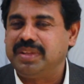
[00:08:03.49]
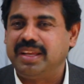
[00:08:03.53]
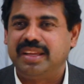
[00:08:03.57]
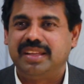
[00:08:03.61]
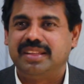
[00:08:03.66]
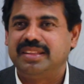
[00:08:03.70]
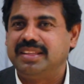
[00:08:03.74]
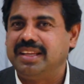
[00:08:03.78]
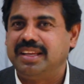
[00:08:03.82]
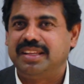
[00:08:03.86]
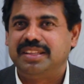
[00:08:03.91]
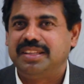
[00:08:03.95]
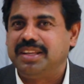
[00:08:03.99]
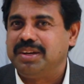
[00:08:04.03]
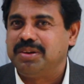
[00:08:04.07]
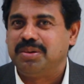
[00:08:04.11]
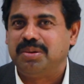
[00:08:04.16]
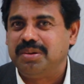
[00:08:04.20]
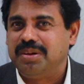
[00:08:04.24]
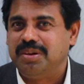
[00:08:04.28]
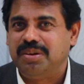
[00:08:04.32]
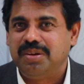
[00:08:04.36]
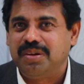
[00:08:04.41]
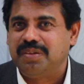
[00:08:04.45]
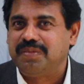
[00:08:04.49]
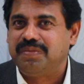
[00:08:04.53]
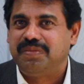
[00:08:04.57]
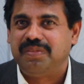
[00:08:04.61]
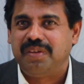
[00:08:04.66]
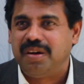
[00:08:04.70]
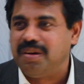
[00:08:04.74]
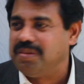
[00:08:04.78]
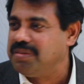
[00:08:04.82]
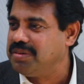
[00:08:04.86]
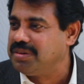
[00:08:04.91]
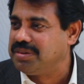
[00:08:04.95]
They don't look
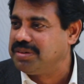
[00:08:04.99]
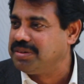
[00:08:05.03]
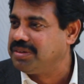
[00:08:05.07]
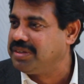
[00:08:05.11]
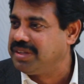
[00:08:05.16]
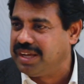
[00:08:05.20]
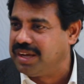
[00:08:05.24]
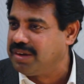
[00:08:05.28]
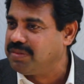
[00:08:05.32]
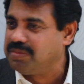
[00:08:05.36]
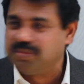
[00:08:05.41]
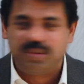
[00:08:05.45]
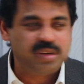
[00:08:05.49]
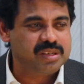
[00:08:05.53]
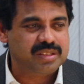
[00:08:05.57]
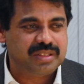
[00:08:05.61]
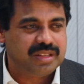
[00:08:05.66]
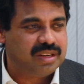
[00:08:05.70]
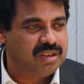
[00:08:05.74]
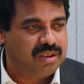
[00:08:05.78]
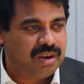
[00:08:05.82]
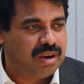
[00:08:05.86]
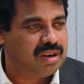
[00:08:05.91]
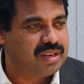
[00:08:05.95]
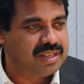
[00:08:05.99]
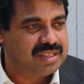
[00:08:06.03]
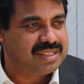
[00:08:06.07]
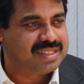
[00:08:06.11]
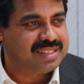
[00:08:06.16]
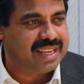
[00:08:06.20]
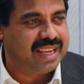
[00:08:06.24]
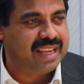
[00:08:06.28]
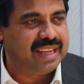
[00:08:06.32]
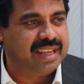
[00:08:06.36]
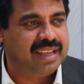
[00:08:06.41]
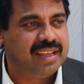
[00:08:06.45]
forward to hear what the Lord is
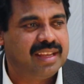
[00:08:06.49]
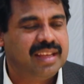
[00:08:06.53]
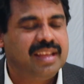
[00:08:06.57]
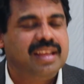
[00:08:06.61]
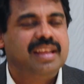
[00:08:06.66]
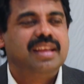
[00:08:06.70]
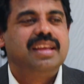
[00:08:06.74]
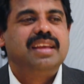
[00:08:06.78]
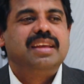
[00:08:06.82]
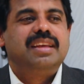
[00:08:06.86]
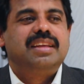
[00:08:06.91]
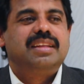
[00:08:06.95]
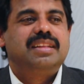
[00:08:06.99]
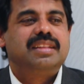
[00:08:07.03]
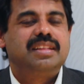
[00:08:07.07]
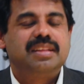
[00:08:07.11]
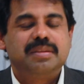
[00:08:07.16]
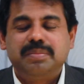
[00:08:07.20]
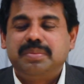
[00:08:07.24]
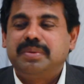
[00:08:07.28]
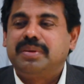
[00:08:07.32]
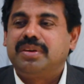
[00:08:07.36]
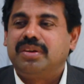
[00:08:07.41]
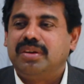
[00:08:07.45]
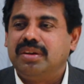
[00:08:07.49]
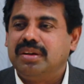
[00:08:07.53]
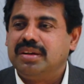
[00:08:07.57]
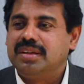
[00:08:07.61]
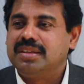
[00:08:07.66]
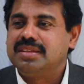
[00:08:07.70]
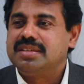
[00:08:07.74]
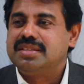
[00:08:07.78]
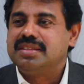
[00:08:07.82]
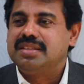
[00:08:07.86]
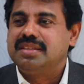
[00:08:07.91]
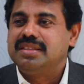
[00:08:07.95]
saying,
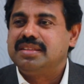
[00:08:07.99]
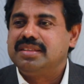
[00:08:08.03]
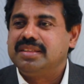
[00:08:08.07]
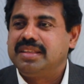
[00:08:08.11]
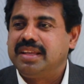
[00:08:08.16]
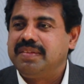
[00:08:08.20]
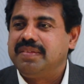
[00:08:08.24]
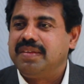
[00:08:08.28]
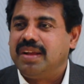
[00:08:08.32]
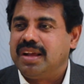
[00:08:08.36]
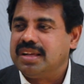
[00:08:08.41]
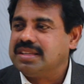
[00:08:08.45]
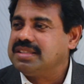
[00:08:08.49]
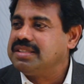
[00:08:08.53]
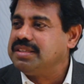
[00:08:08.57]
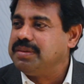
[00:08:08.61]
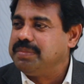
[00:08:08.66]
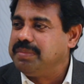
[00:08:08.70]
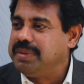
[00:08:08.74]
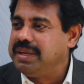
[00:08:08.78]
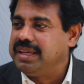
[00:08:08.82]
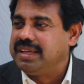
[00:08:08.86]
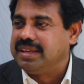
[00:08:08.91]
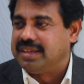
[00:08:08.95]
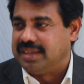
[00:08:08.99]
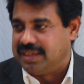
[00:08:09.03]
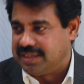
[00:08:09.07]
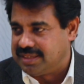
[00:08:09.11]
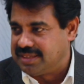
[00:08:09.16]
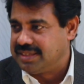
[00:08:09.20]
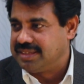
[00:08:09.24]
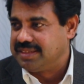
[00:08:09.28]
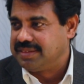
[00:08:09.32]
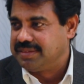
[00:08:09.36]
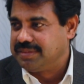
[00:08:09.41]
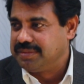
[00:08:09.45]
because they've lost the
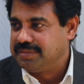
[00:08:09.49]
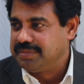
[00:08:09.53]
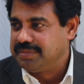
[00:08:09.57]
meekness.